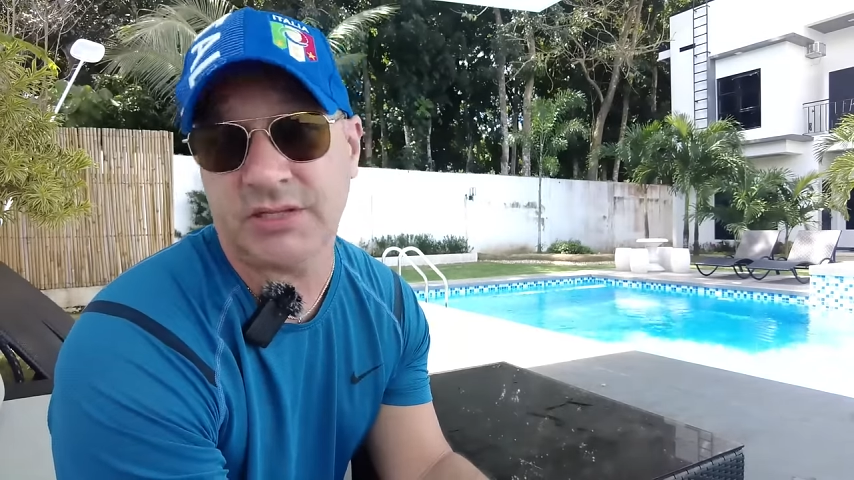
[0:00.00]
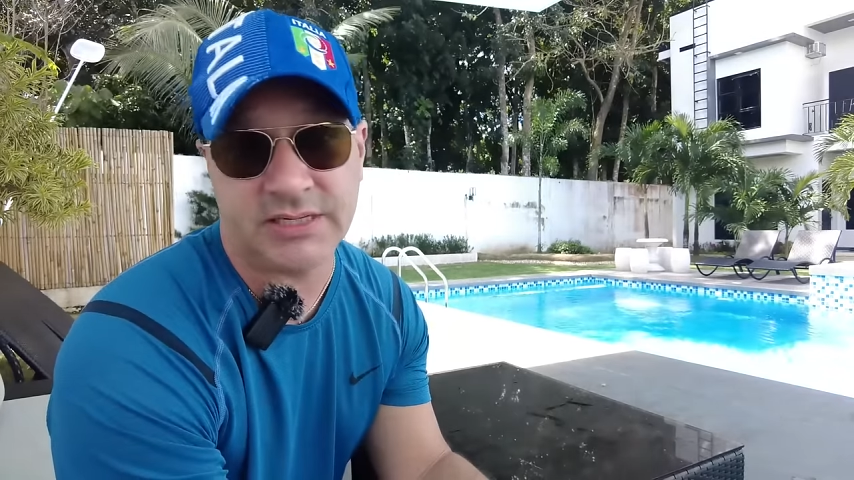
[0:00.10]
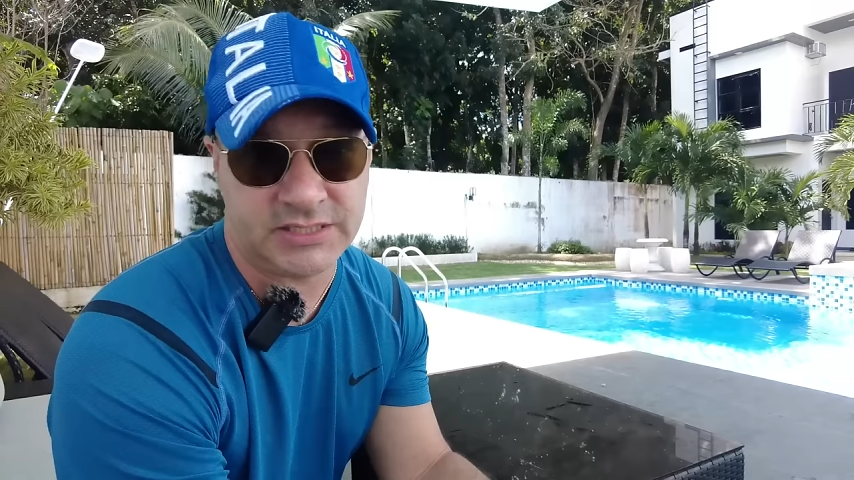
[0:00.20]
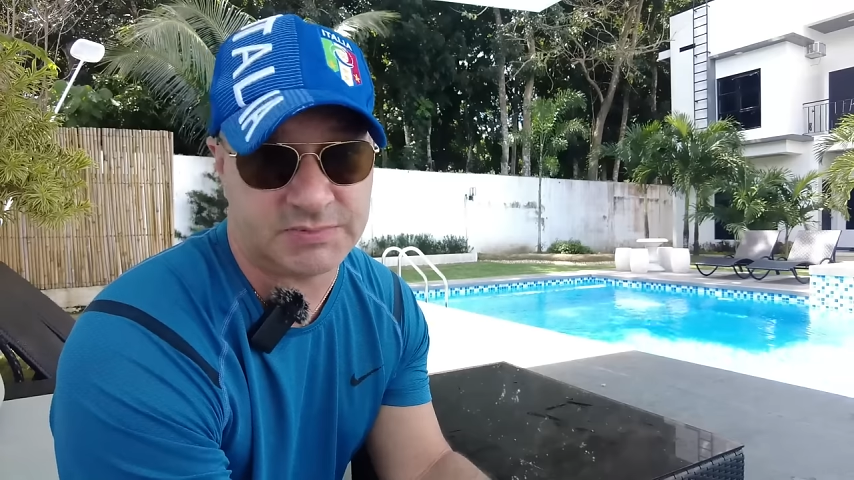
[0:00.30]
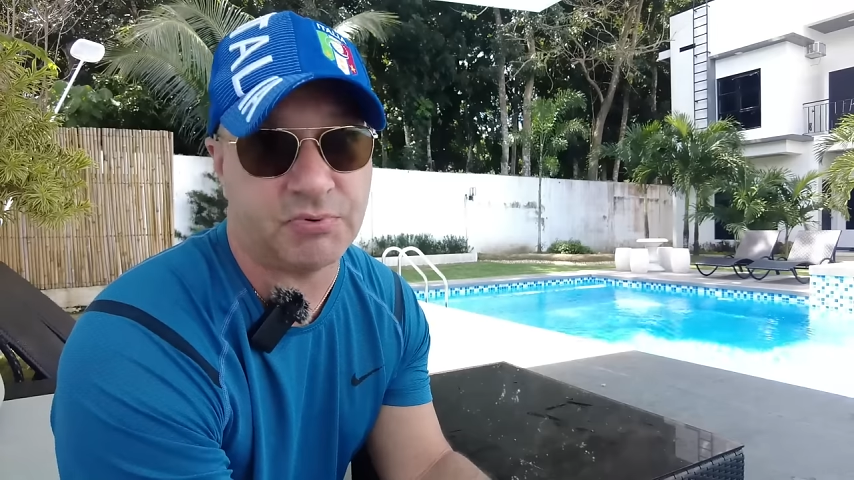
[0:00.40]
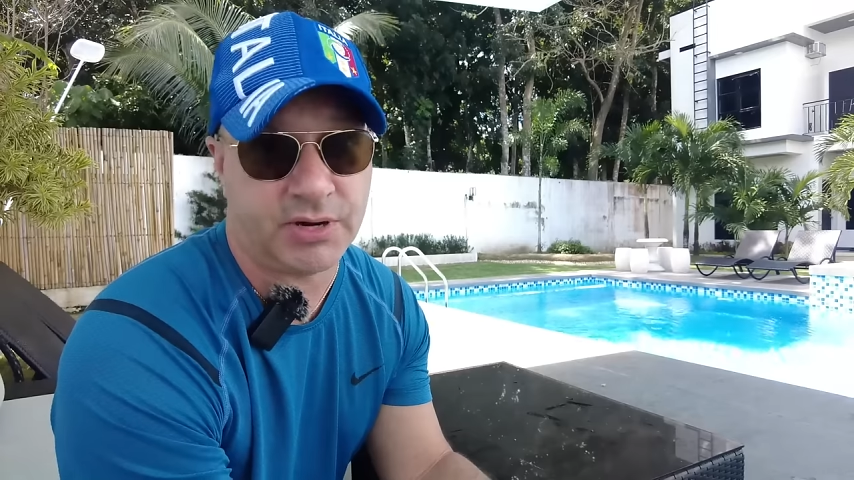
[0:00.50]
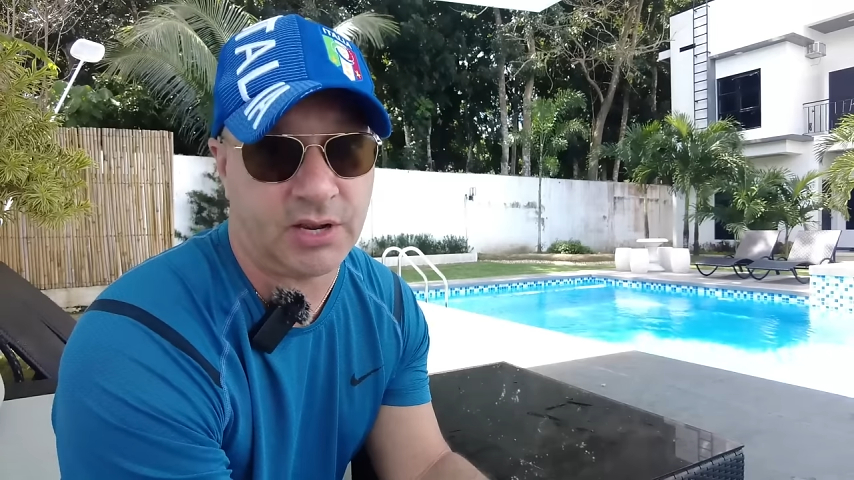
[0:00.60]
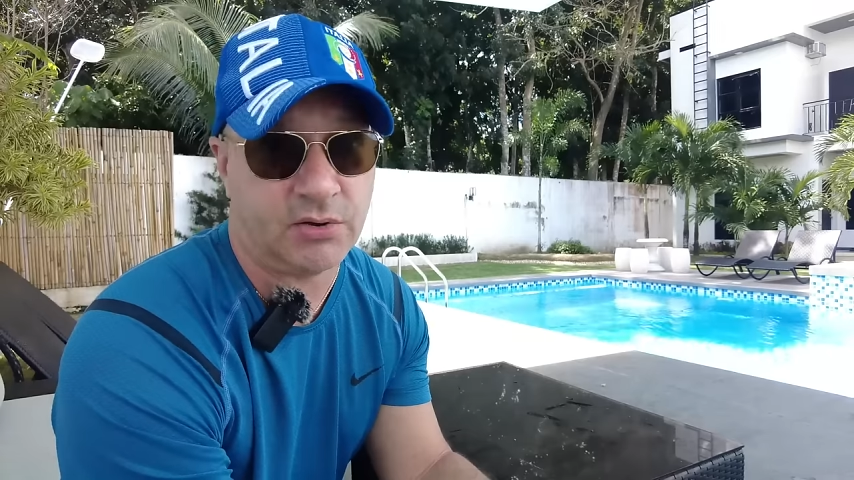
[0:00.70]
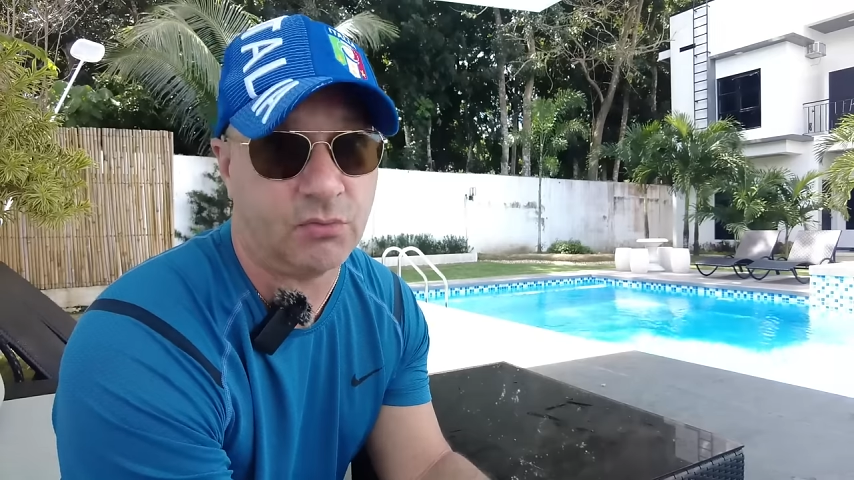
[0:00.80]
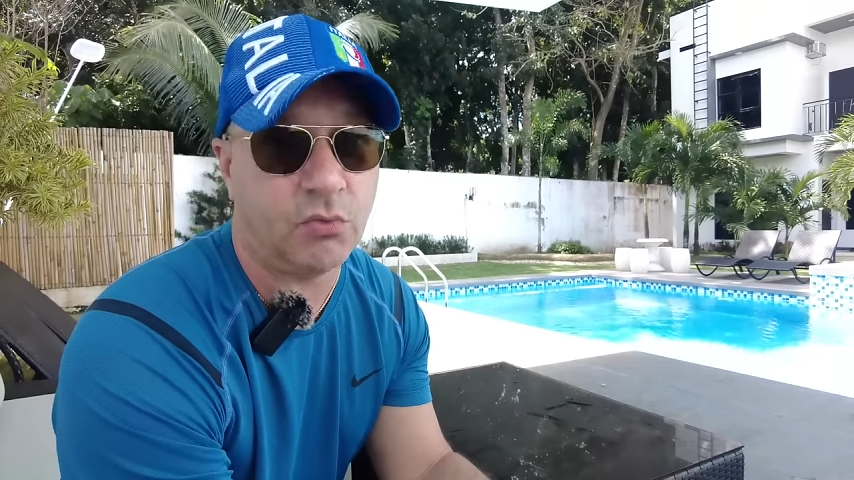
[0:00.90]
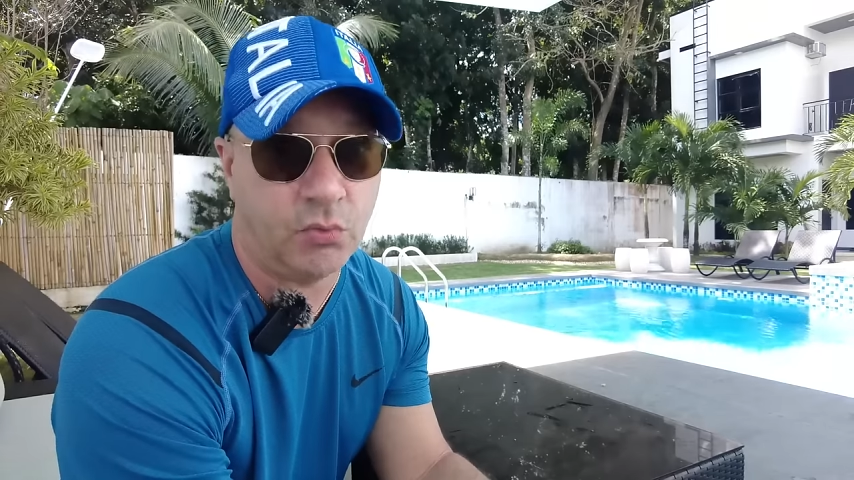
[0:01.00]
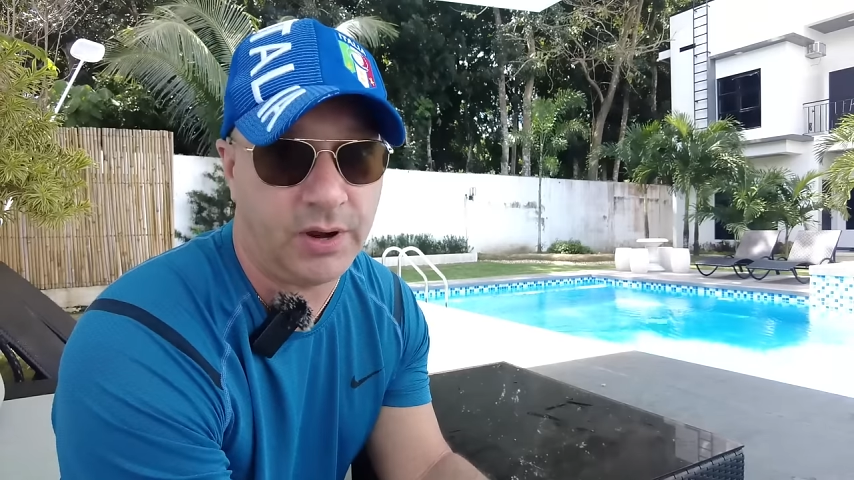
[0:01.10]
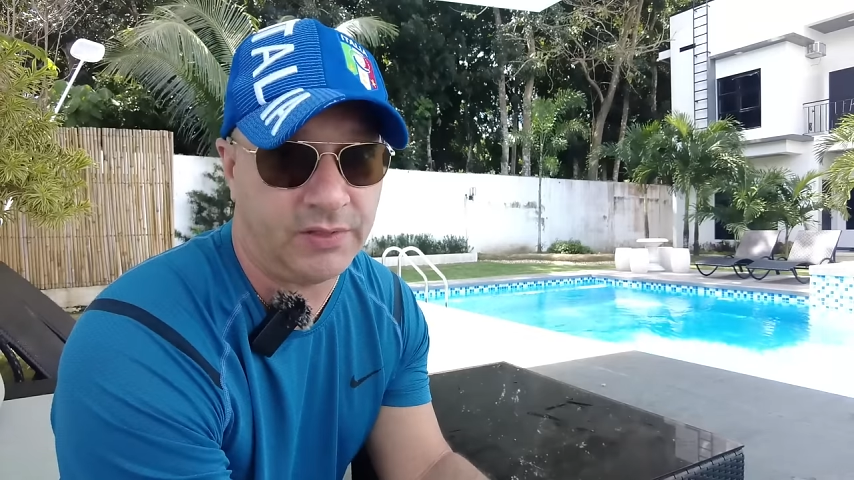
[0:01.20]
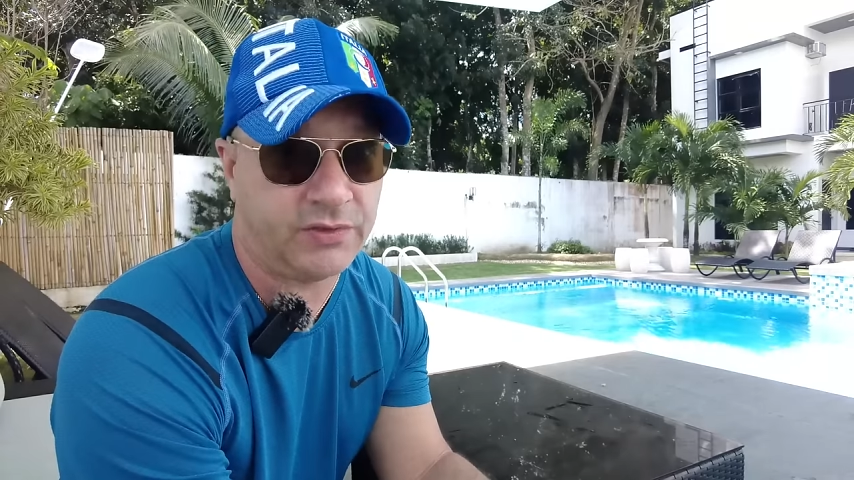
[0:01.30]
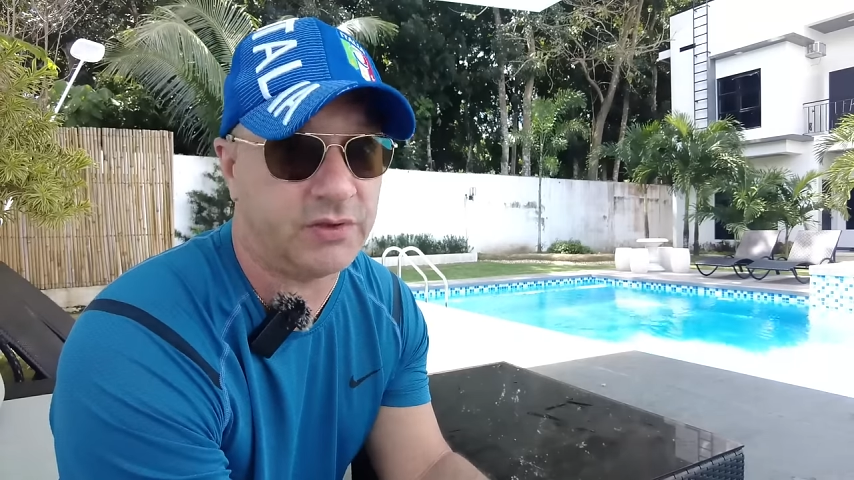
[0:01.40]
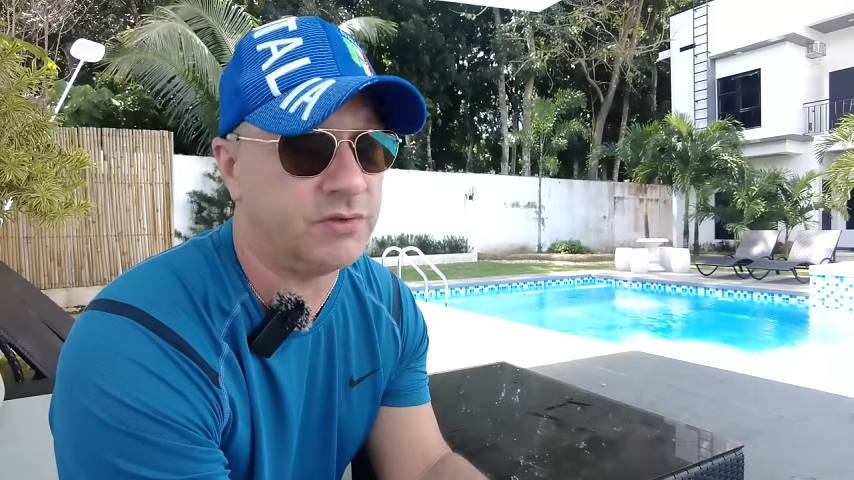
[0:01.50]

they just bring it with.